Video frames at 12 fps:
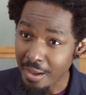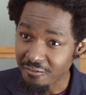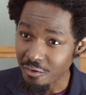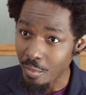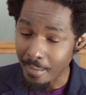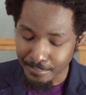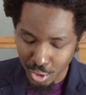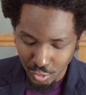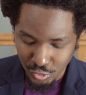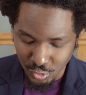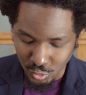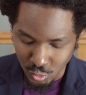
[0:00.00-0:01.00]
from a
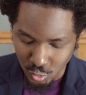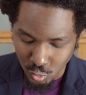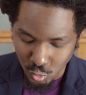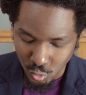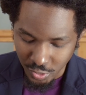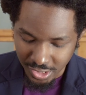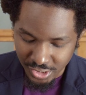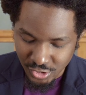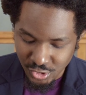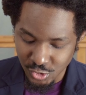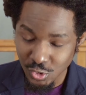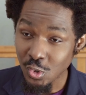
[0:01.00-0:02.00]
person who
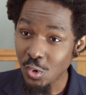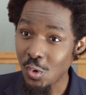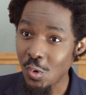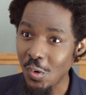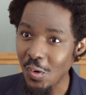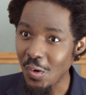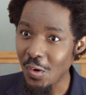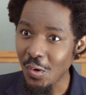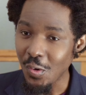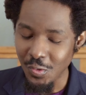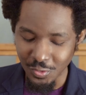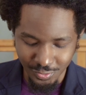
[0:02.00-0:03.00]
is
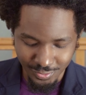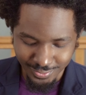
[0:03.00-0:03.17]
O.